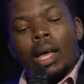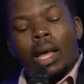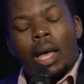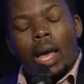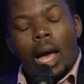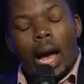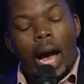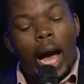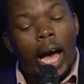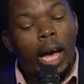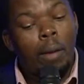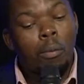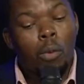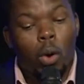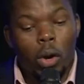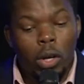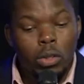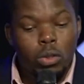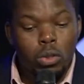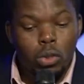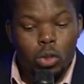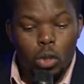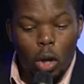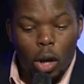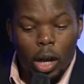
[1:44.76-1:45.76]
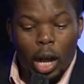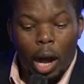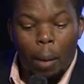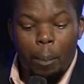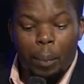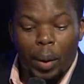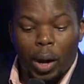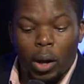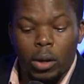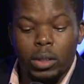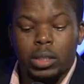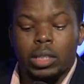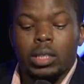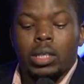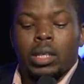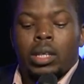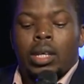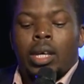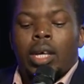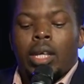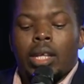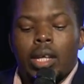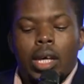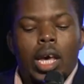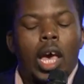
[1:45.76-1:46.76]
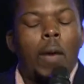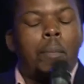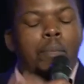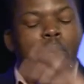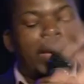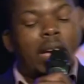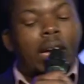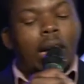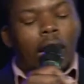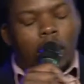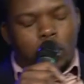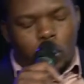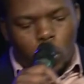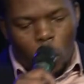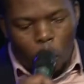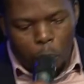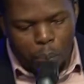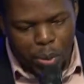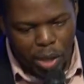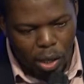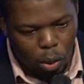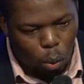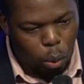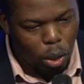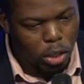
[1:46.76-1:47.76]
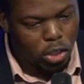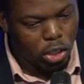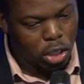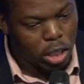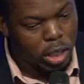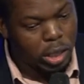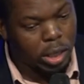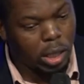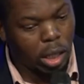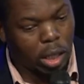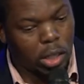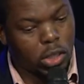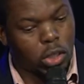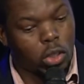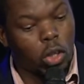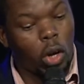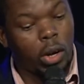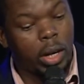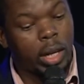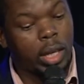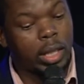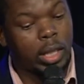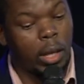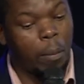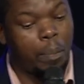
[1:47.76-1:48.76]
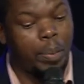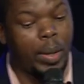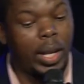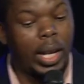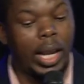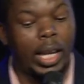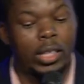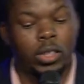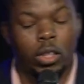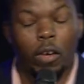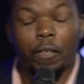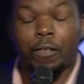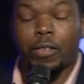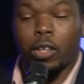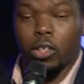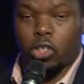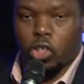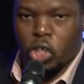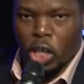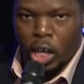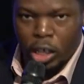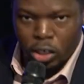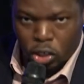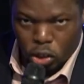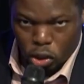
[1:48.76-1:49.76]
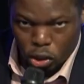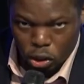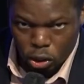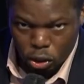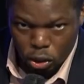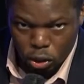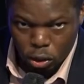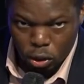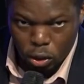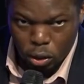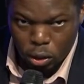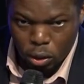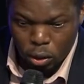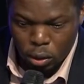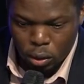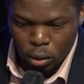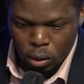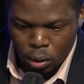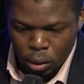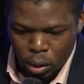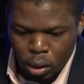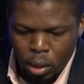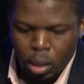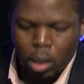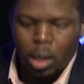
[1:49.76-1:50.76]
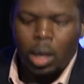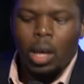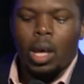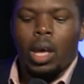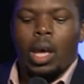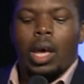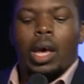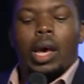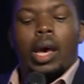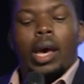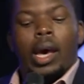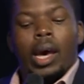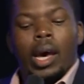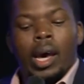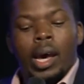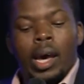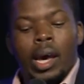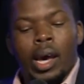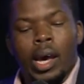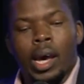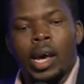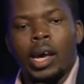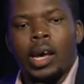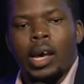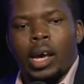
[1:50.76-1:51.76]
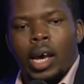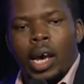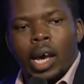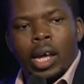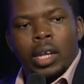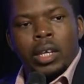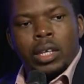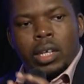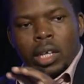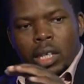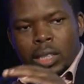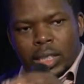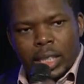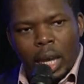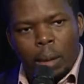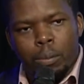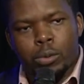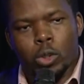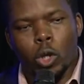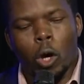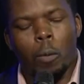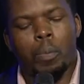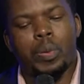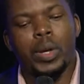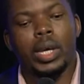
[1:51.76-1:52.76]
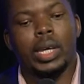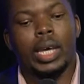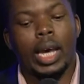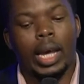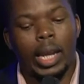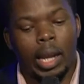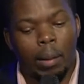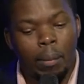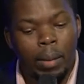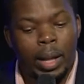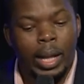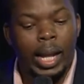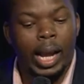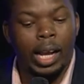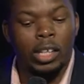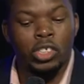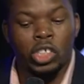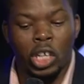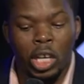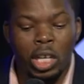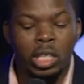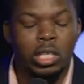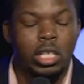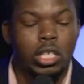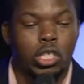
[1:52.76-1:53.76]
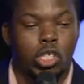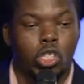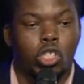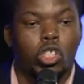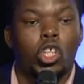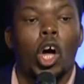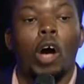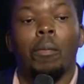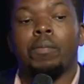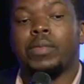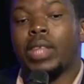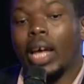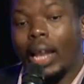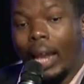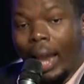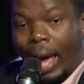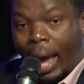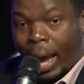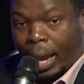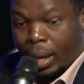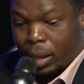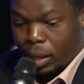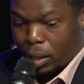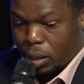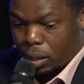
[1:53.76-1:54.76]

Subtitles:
I am going to talk about a bigger topic, which is restoring the pillars of the church. And a subtopic, and I'm saying it is stop the lie.